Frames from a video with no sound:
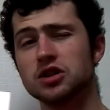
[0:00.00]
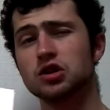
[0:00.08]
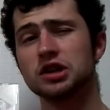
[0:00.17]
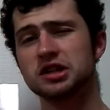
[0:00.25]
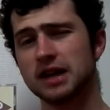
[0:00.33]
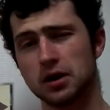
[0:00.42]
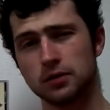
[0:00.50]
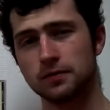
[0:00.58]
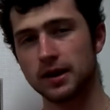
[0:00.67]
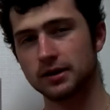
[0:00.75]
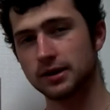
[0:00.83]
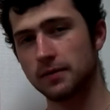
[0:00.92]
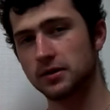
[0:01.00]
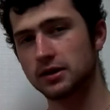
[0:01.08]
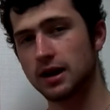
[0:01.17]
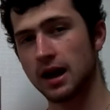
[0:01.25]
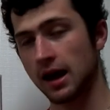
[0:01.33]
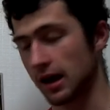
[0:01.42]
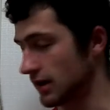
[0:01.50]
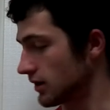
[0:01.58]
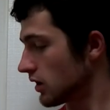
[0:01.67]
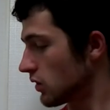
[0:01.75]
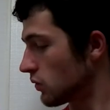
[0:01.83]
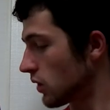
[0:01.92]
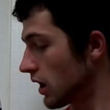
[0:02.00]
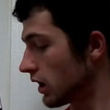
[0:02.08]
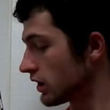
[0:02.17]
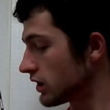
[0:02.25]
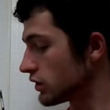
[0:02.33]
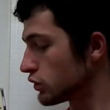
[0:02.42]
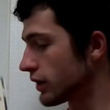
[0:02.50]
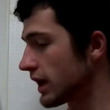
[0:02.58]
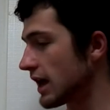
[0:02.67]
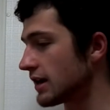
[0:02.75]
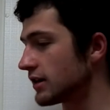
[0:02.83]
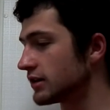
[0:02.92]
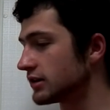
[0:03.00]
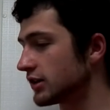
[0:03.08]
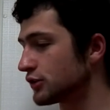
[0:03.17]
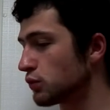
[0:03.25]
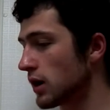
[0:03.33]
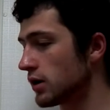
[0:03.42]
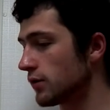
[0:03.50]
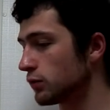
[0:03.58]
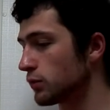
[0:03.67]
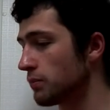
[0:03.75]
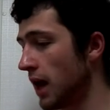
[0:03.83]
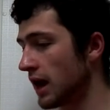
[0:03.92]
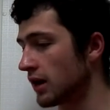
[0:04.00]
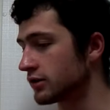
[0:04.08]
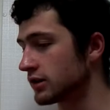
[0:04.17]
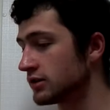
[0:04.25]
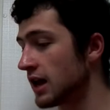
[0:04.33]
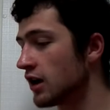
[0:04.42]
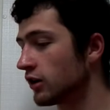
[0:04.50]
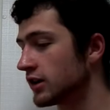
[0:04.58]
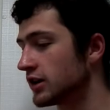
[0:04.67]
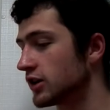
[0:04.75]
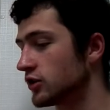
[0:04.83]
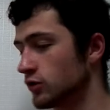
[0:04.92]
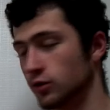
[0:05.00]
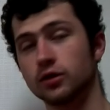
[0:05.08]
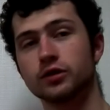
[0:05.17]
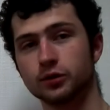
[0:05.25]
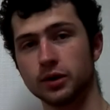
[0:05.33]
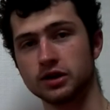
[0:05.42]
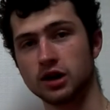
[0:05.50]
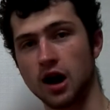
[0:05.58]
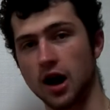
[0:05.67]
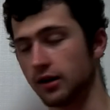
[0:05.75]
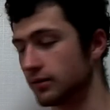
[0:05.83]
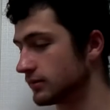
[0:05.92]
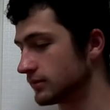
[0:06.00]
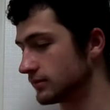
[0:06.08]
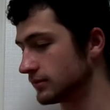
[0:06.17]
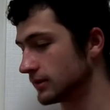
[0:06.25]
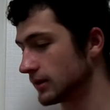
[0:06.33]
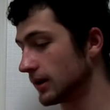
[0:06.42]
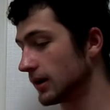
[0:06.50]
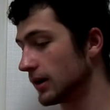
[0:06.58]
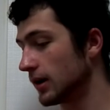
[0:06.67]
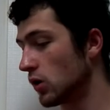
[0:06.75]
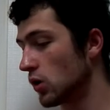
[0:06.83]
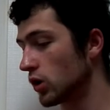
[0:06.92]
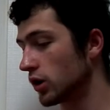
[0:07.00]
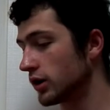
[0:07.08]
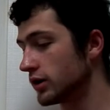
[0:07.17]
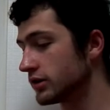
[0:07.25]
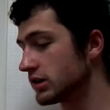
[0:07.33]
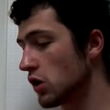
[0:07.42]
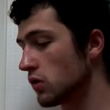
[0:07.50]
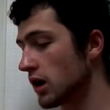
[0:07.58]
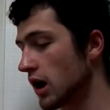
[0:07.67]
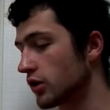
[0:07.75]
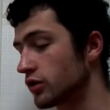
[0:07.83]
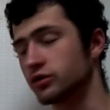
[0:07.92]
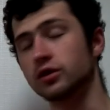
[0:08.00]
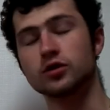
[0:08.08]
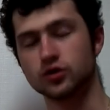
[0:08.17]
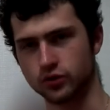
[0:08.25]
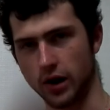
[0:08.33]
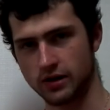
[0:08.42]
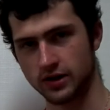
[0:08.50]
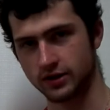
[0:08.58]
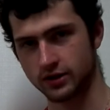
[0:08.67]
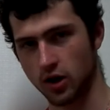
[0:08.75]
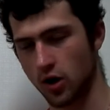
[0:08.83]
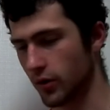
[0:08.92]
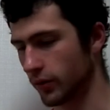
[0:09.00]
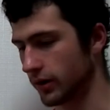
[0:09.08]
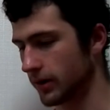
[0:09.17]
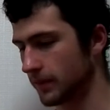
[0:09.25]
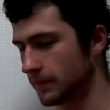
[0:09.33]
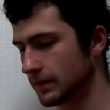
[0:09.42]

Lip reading: Enjoy Sound Effect 7 today, where you get such wonderful bangers as Air Conditioner, Switch On, or Stonecutters, Striking Stone.